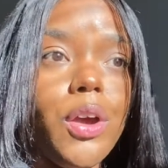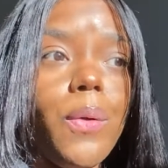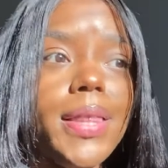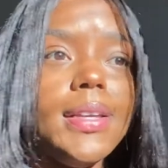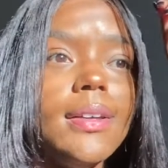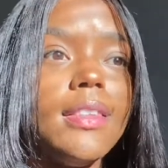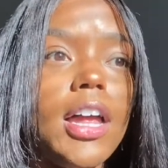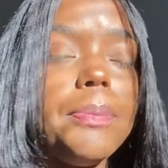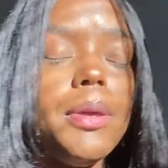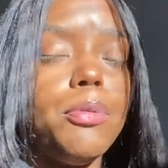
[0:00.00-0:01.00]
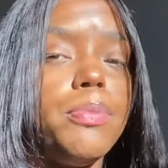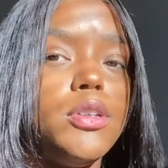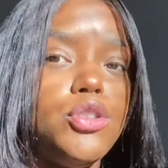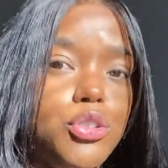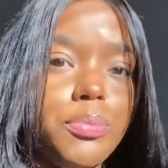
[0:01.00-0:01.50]
I think a lot of people put
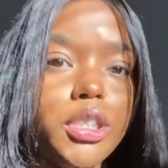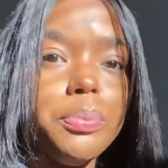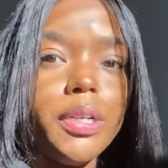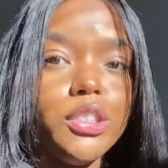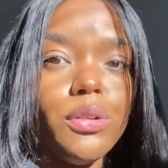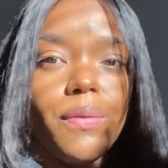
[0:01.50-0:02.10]
too much pressure on